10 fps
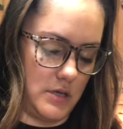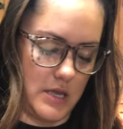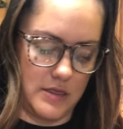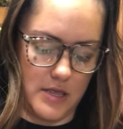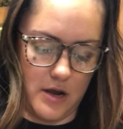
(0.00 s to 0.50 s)

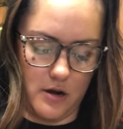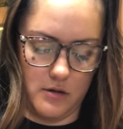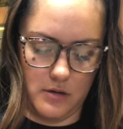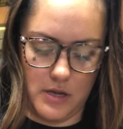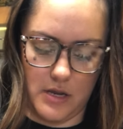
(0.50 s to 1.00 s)
in
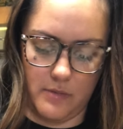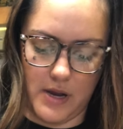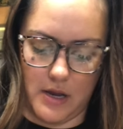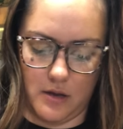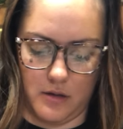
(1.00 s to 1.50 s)
there, in
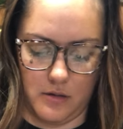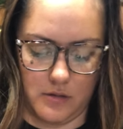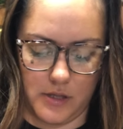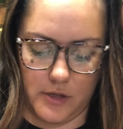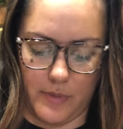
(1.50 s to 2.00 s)
my uh,
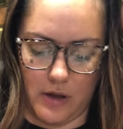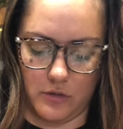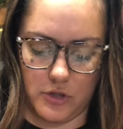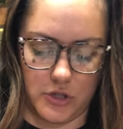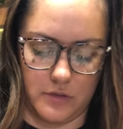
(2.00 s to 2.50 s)
clear
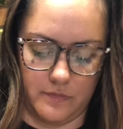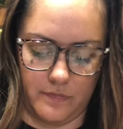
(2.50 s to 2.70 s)
pouch.